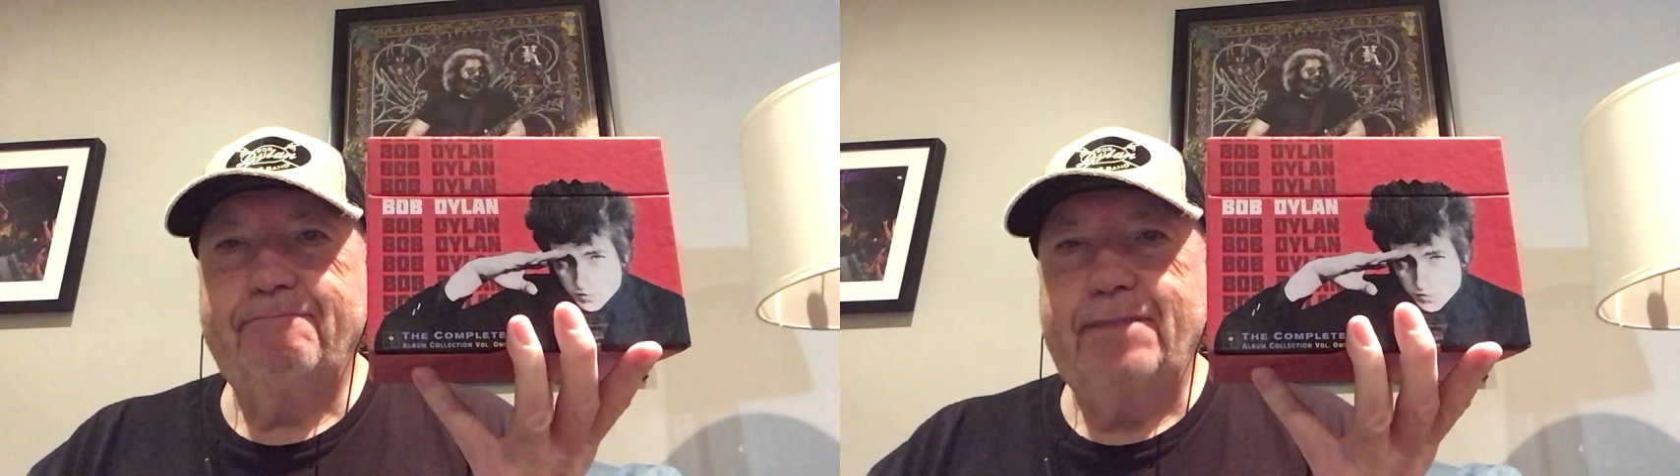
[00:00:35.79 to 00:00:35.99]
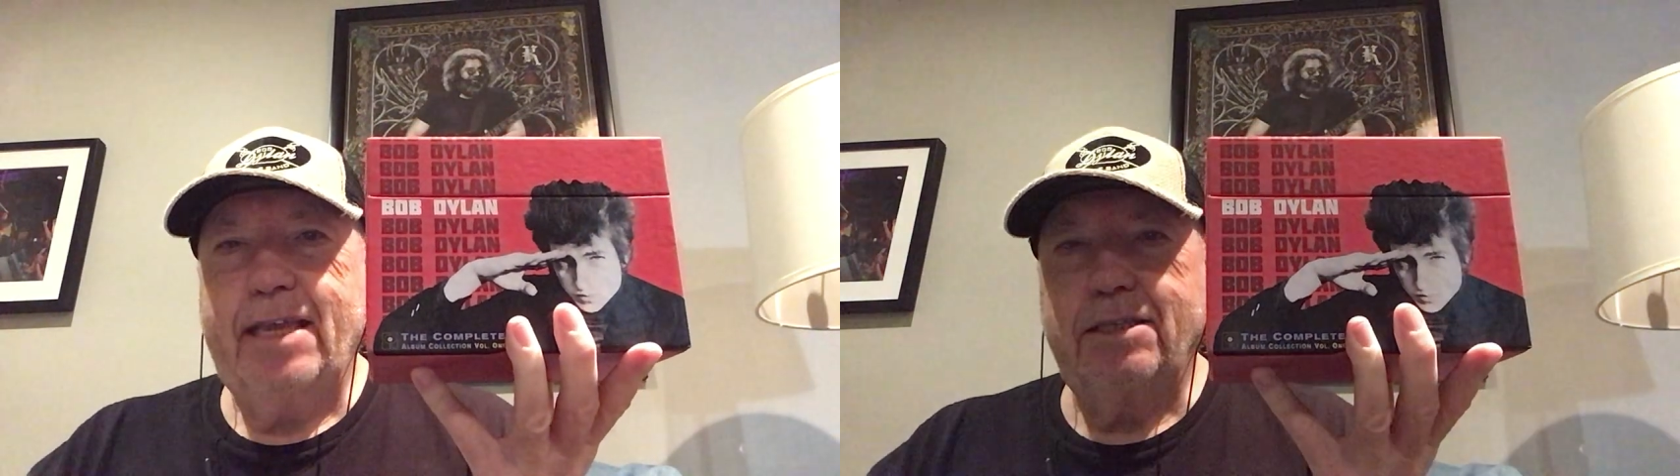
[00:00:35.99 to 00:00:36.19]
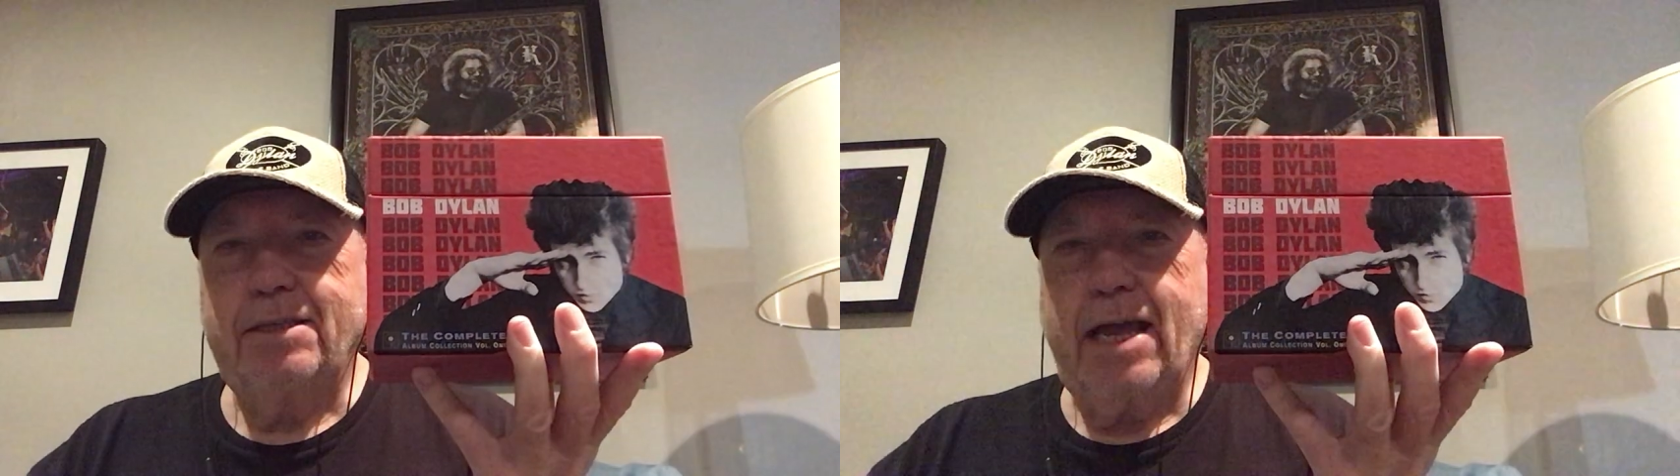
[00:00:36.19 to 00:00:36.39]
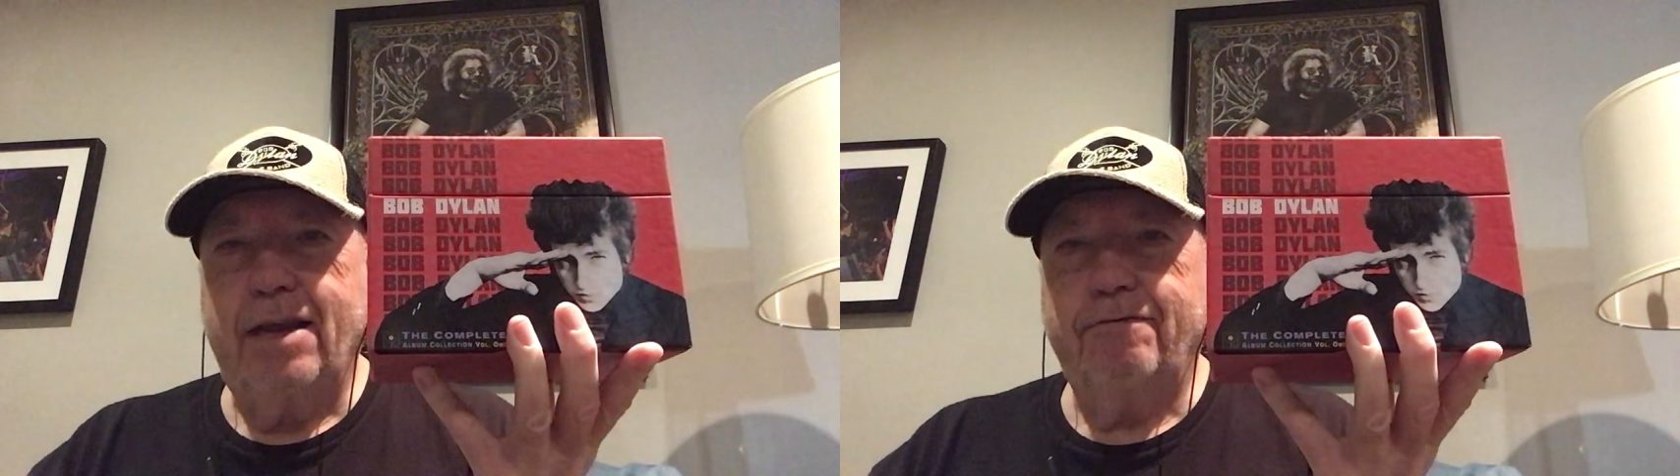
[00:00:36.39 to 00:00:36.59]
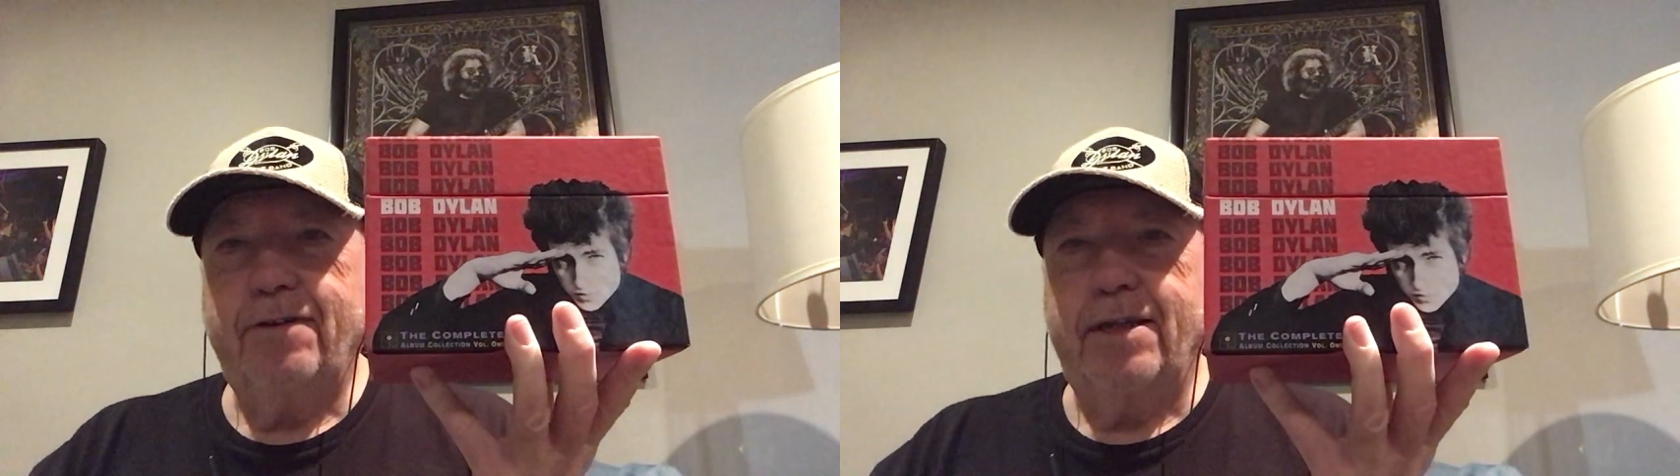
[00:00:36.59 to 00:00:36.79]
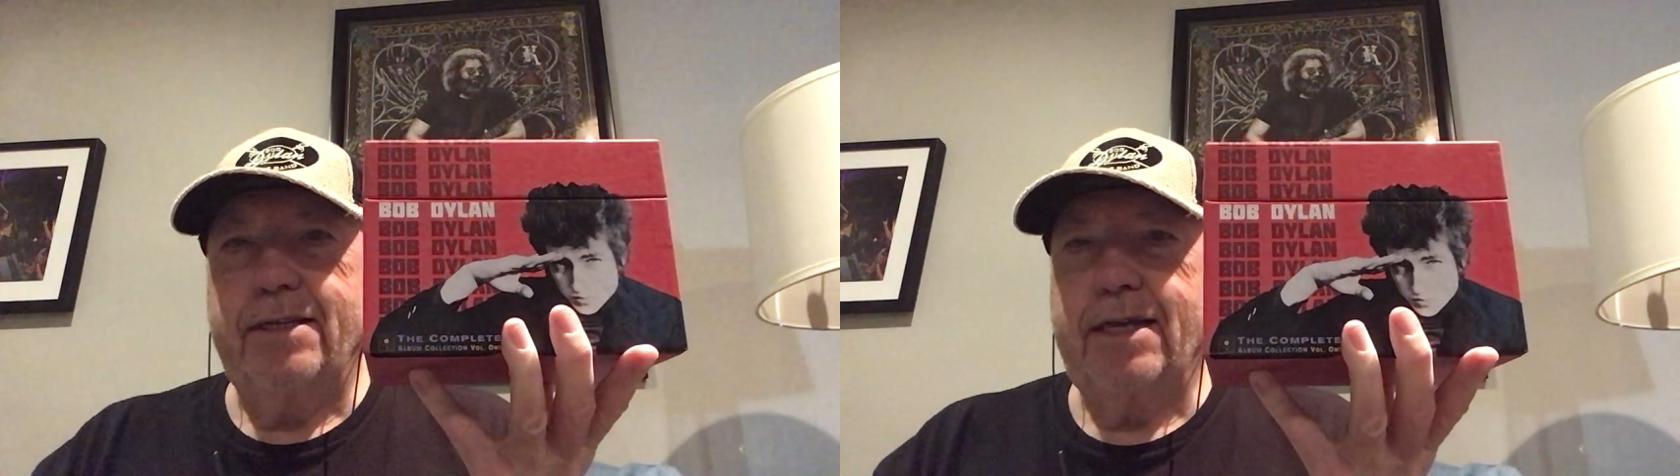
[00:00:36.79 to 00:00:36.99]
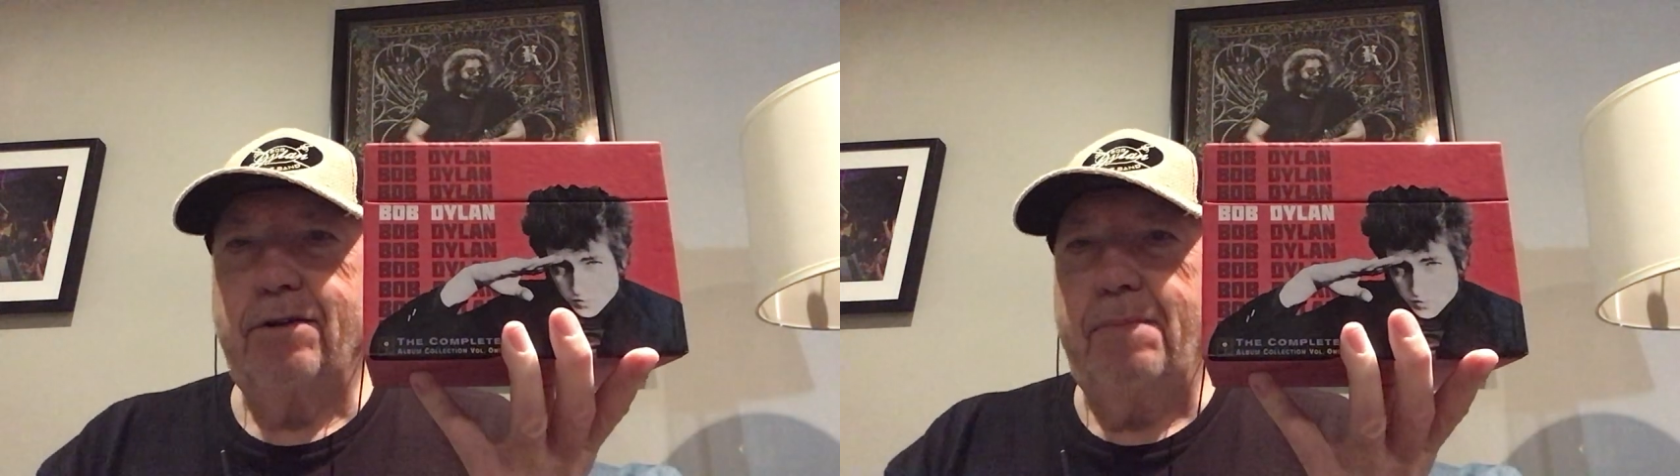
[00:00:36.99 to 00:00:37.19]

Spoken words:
it's kind of fun to go